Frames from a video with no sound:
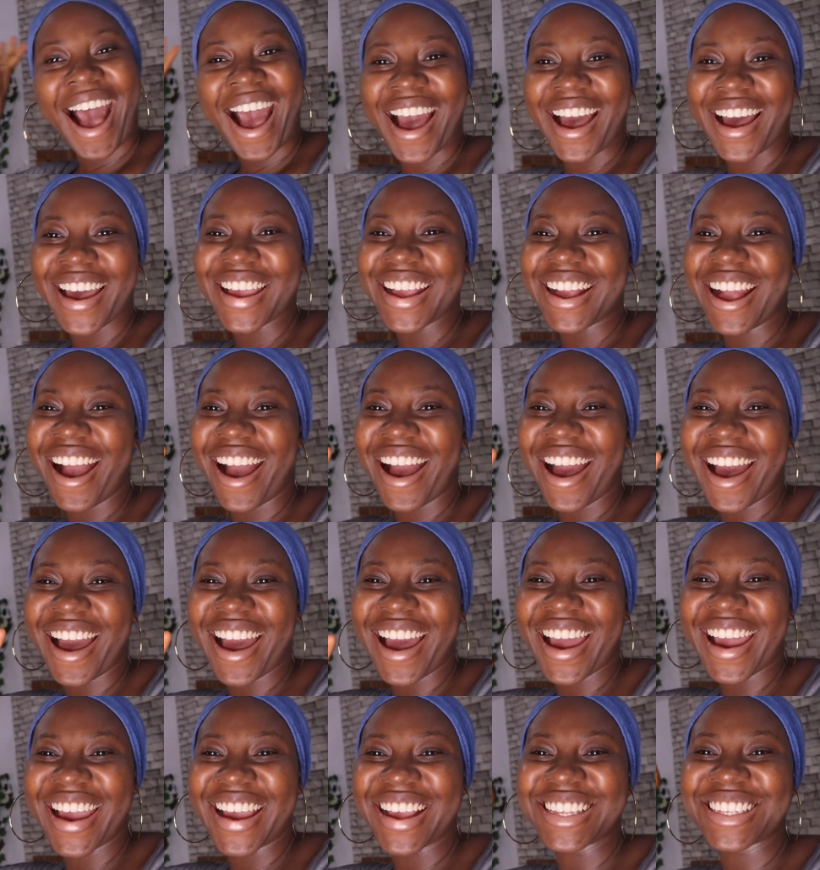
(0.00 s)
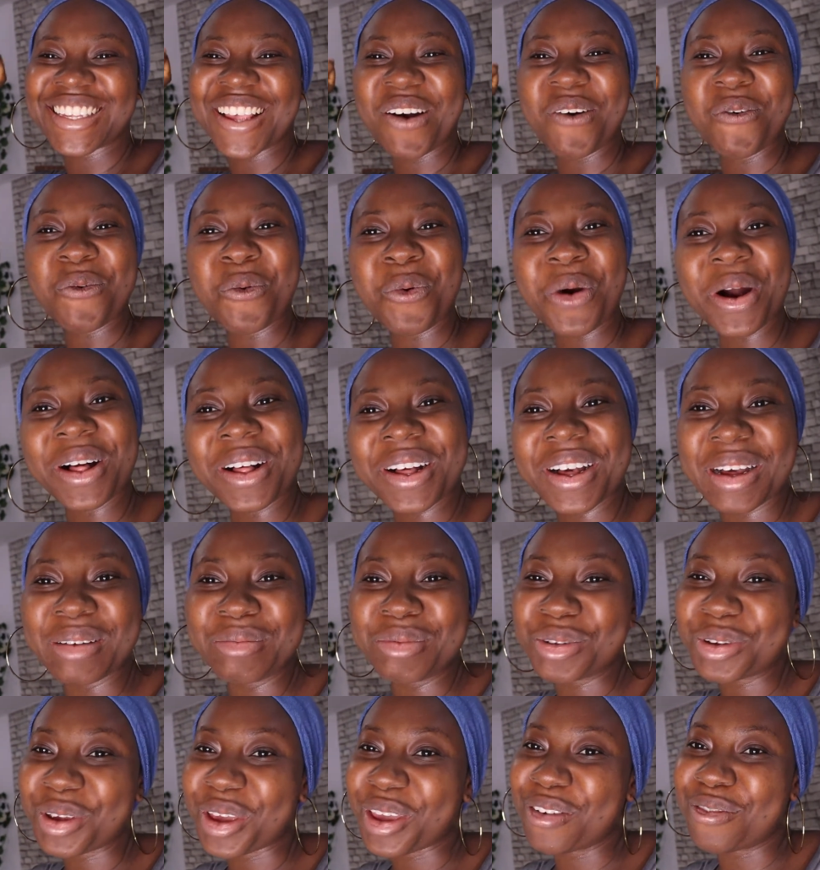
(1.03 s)
Hi guys,
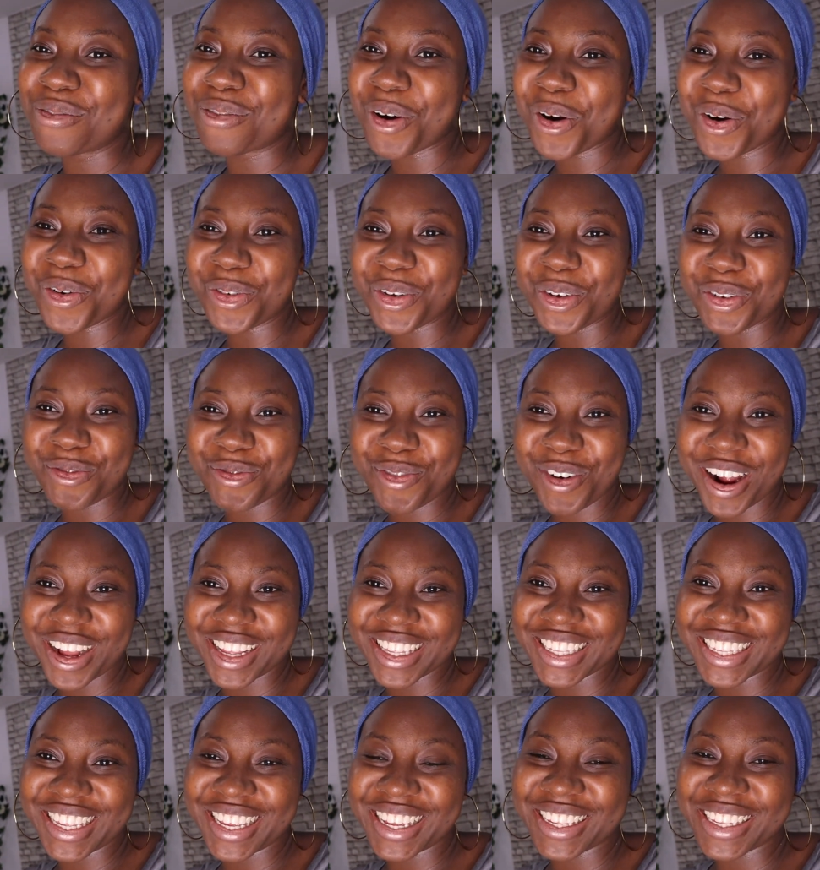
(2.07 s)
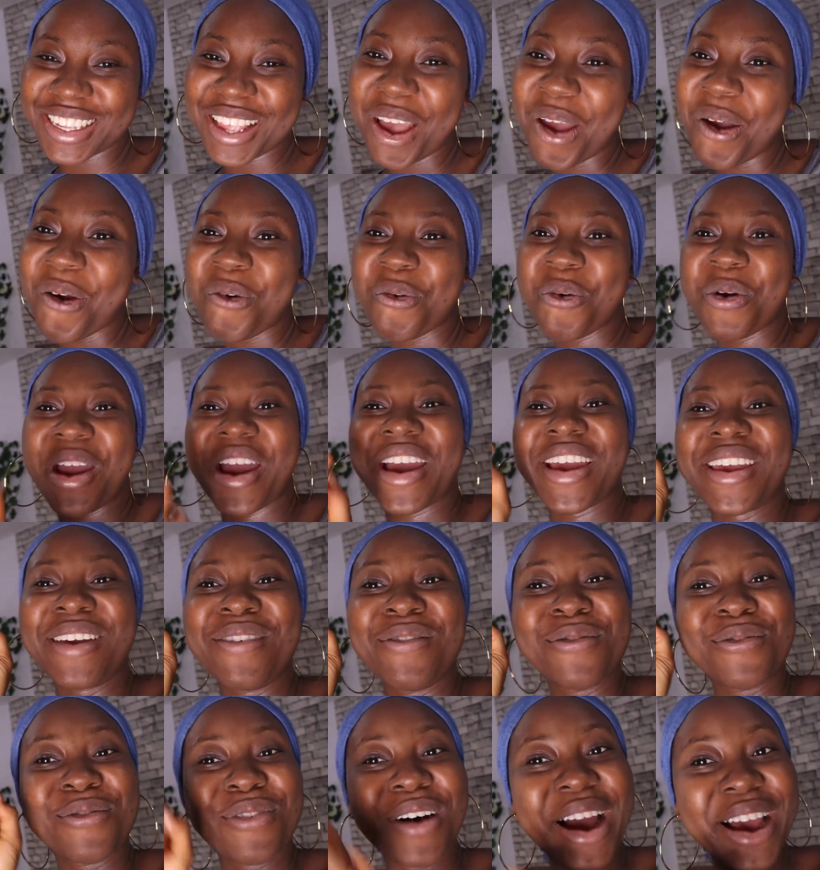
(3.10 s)
welcome to Evolving Frances, where I
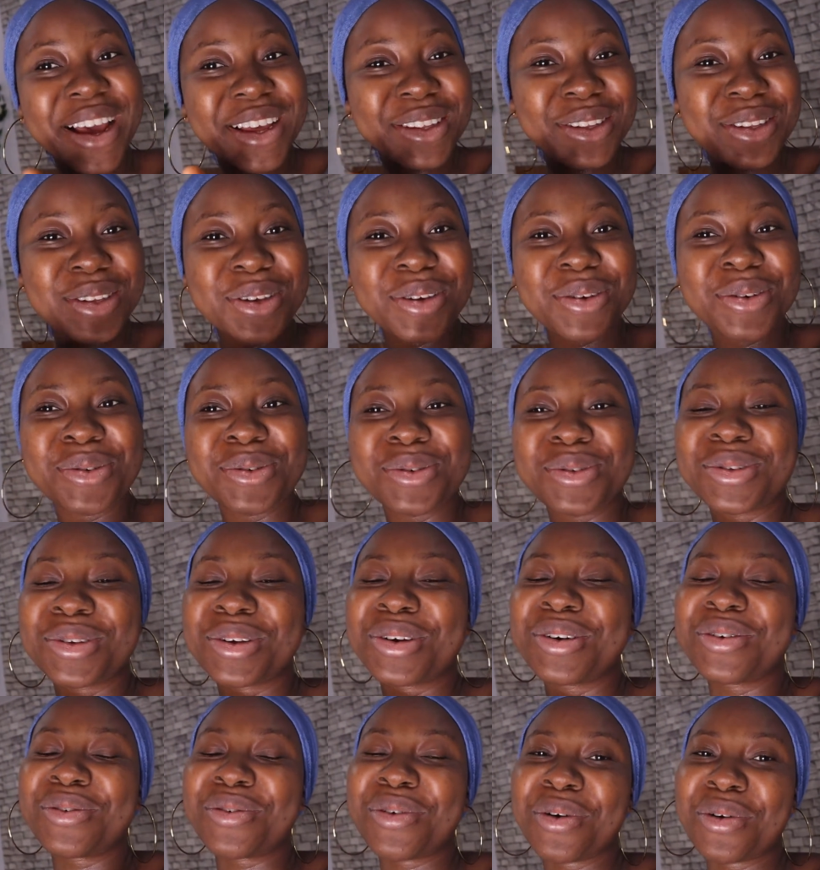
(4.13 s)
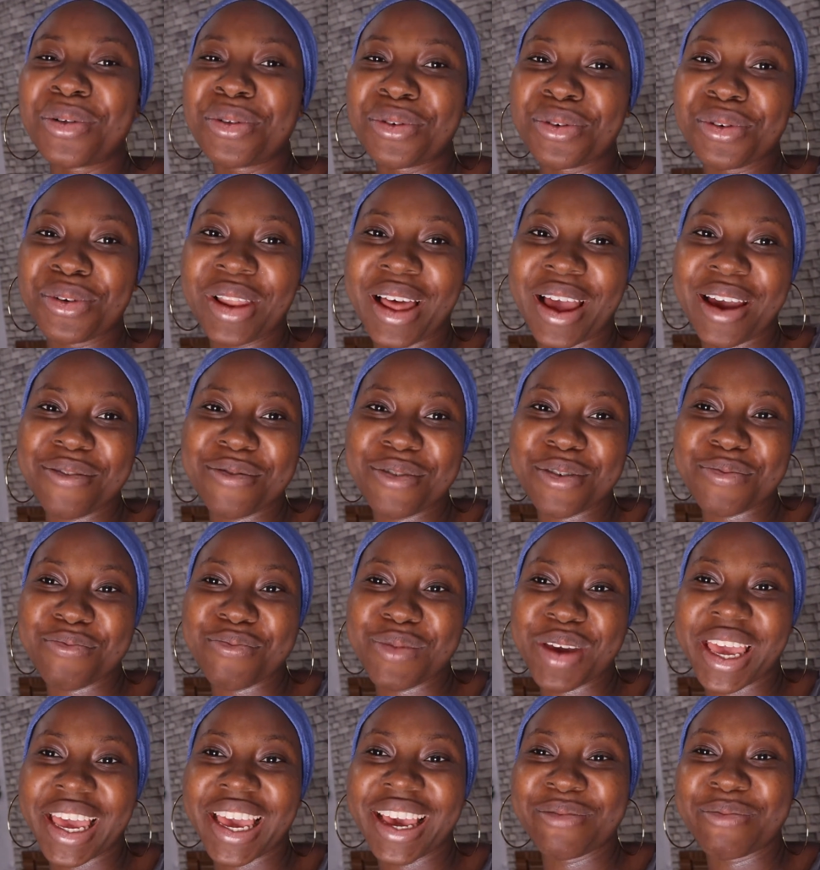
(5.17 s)
invite you to grow through life with
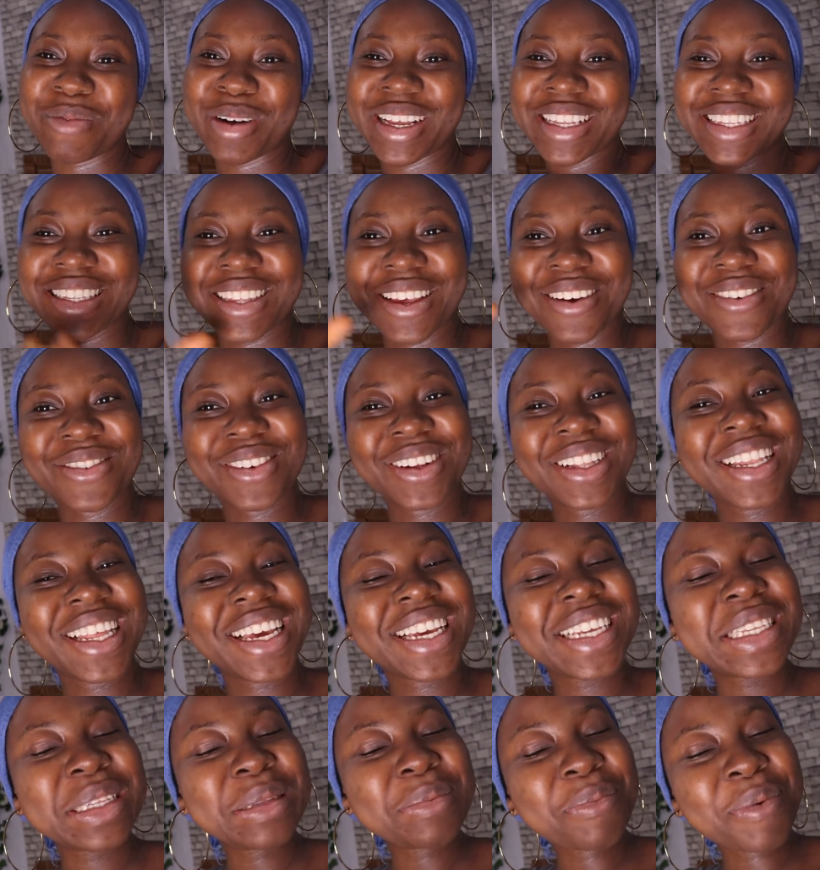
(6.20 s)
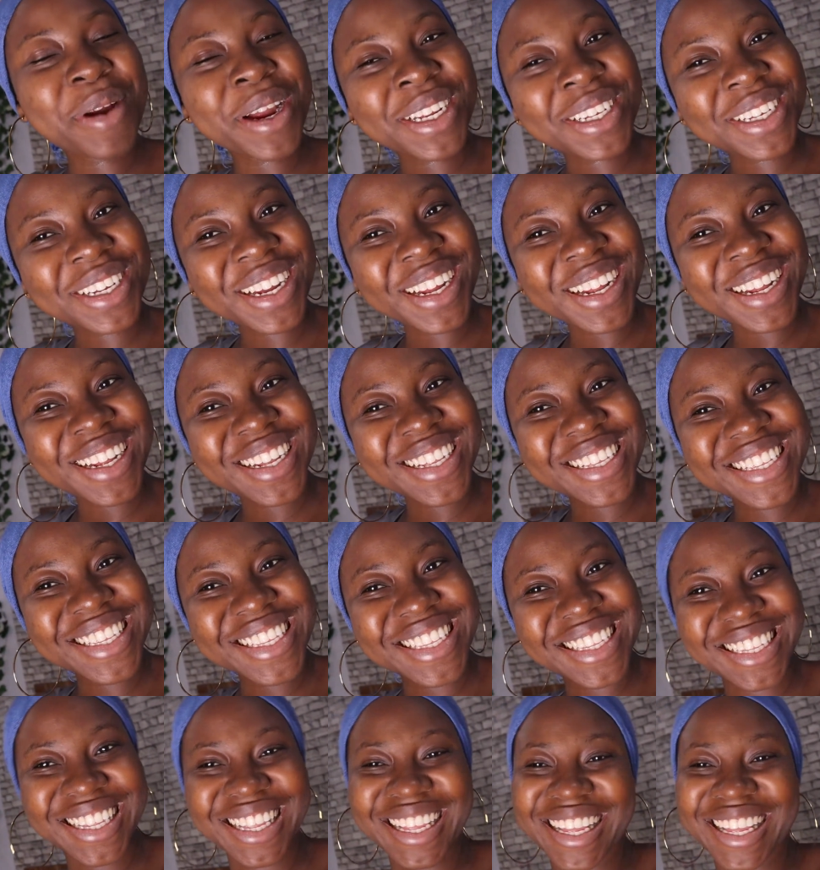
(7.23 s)
me in my several expressions.